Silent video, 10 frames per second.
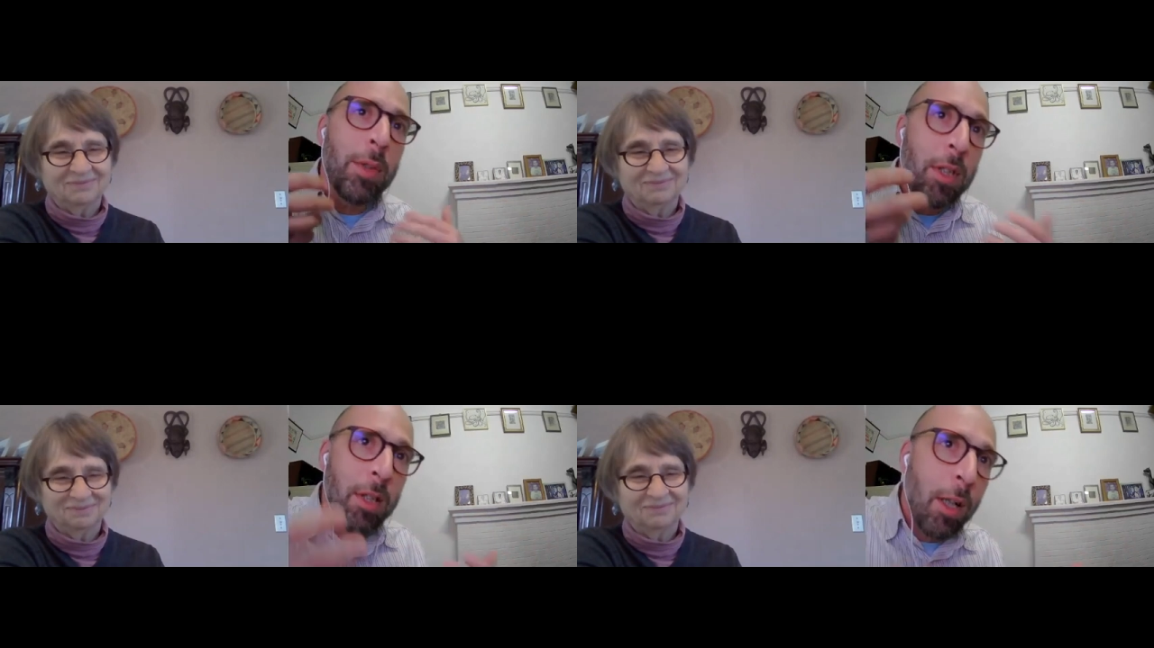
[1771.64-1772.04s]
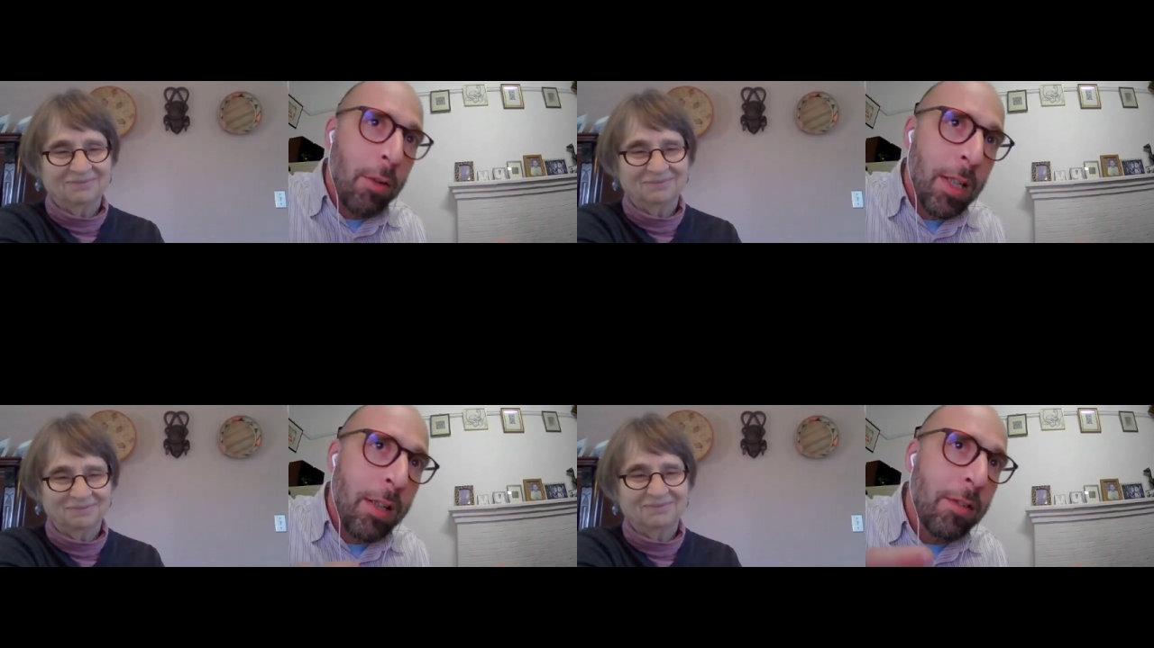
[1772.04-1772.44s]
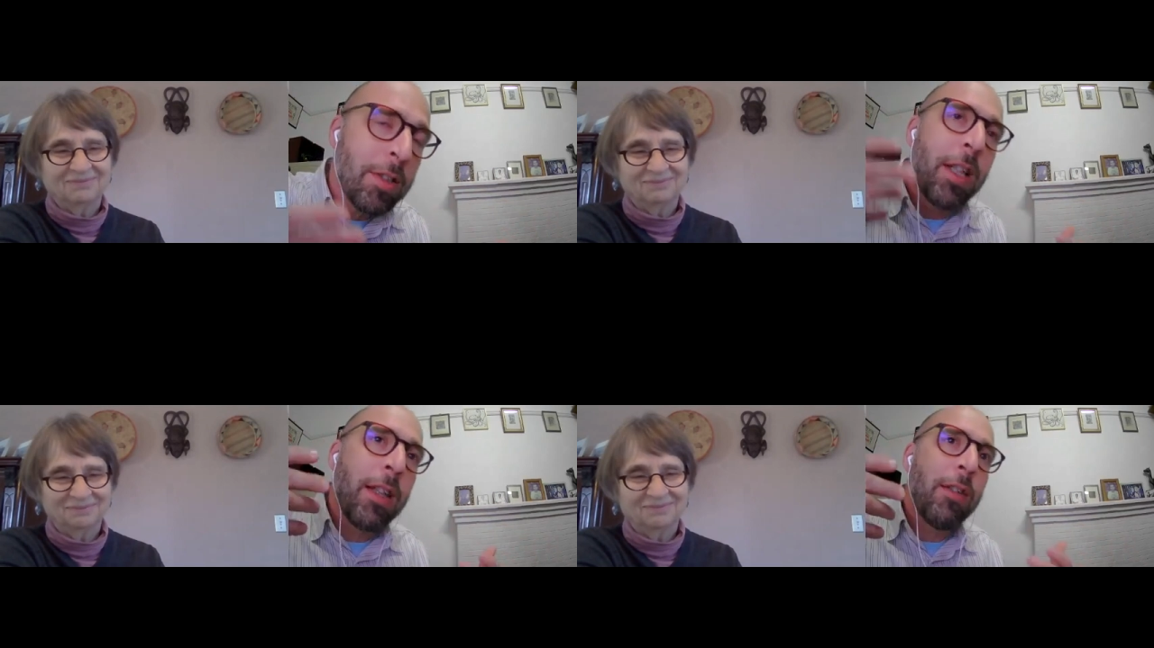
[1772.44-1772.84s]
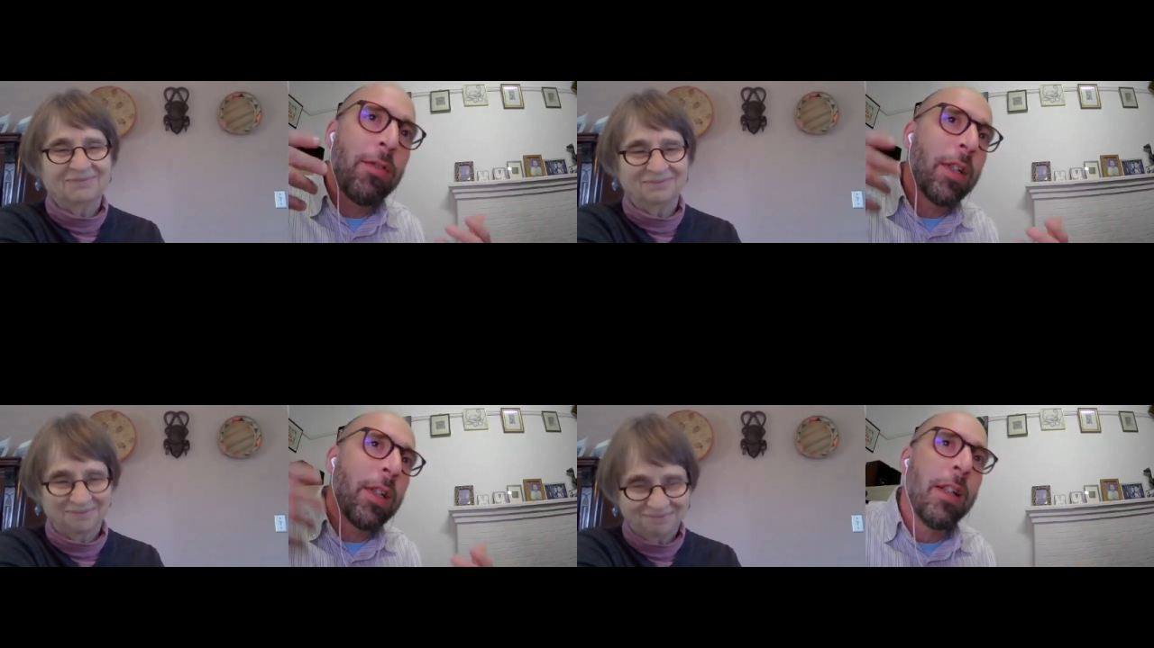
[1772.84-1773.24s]
Speaker 1: a Dakota here in South
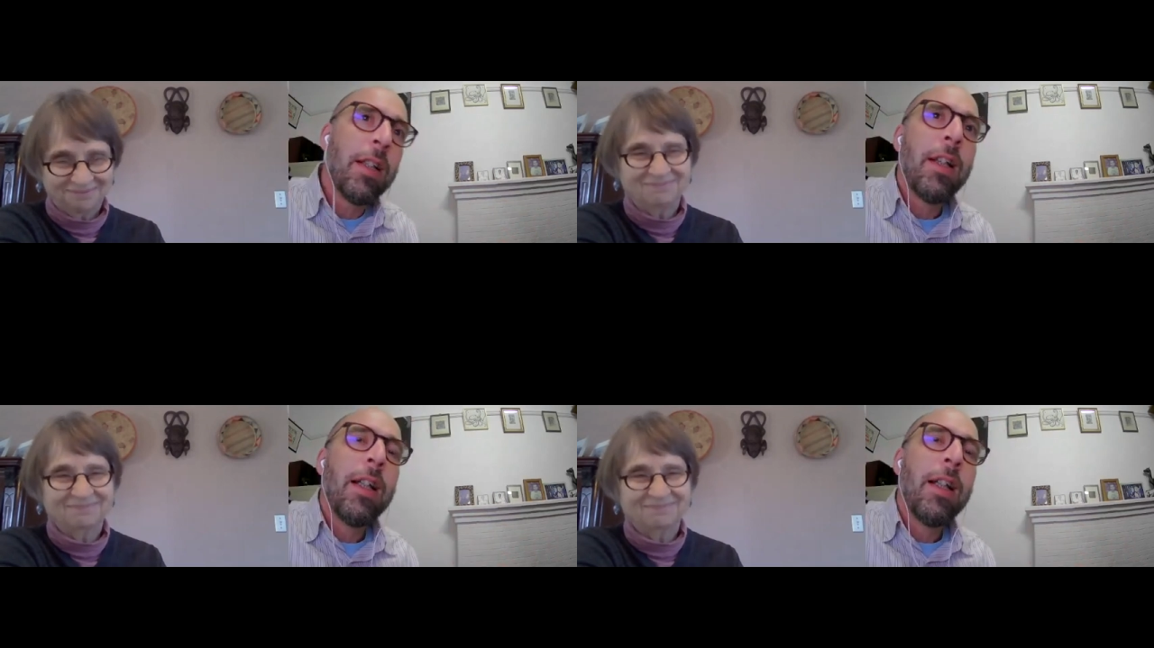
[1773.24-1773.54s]
Africa.